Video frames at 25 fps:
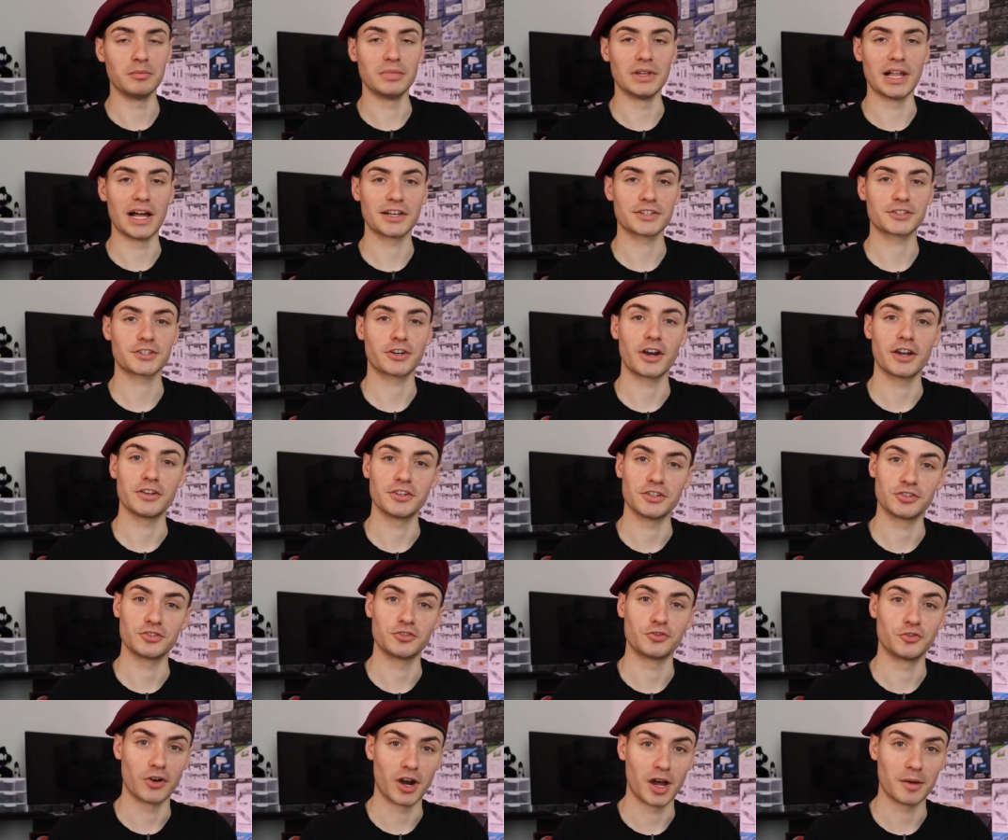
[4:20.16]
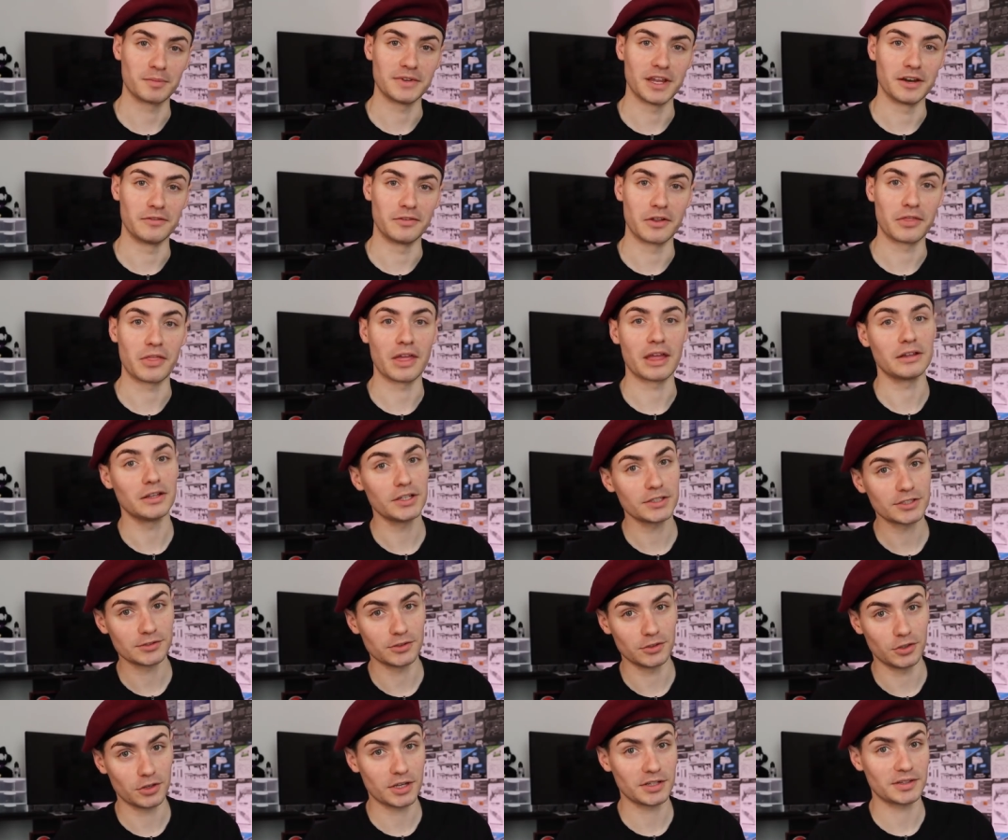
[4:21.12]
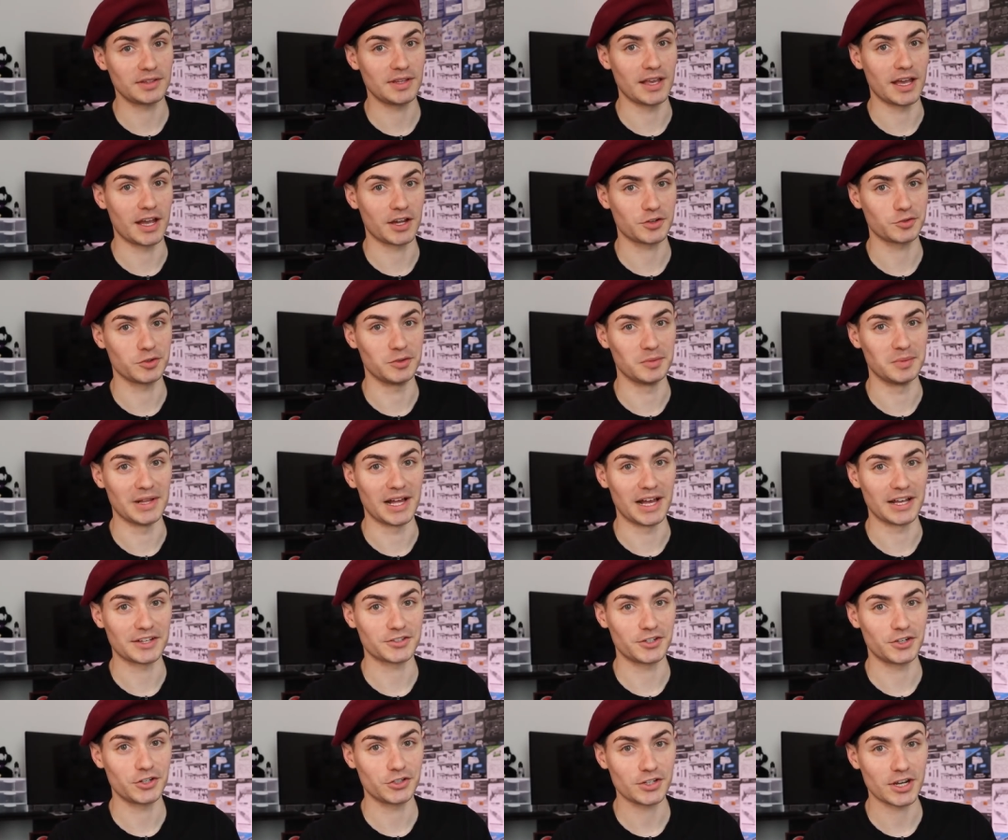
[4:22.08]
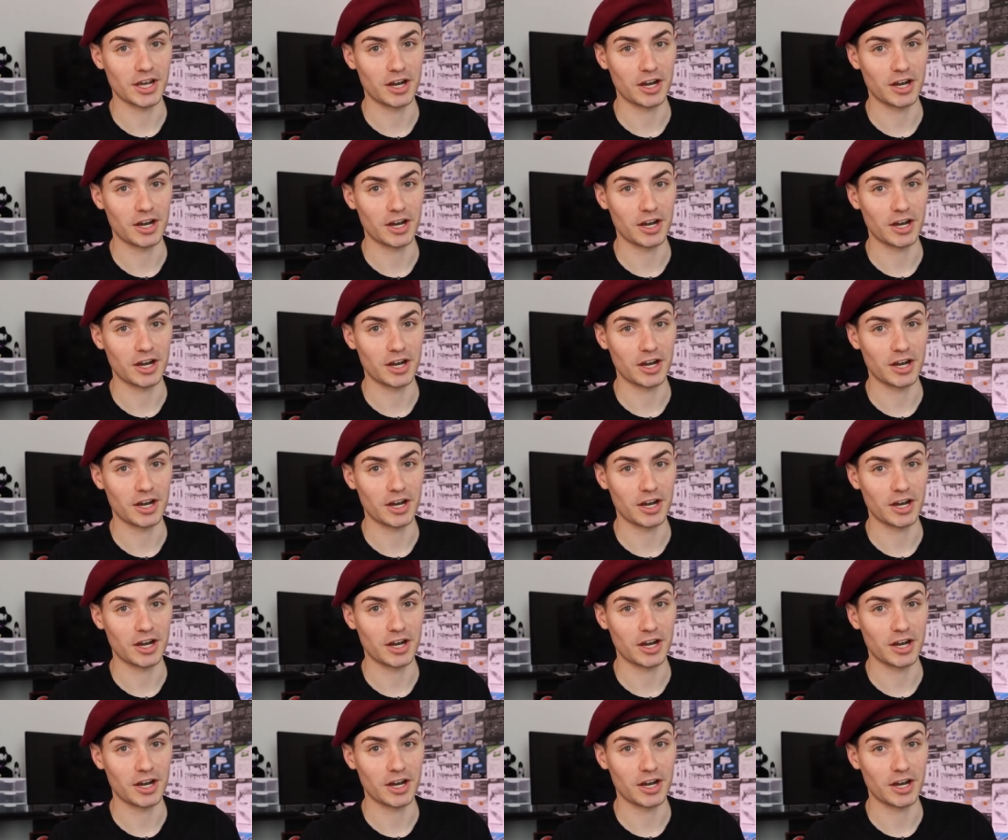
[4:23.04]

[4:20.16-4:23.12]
blaster. I just dropped everything. Let's look at the actual blaster,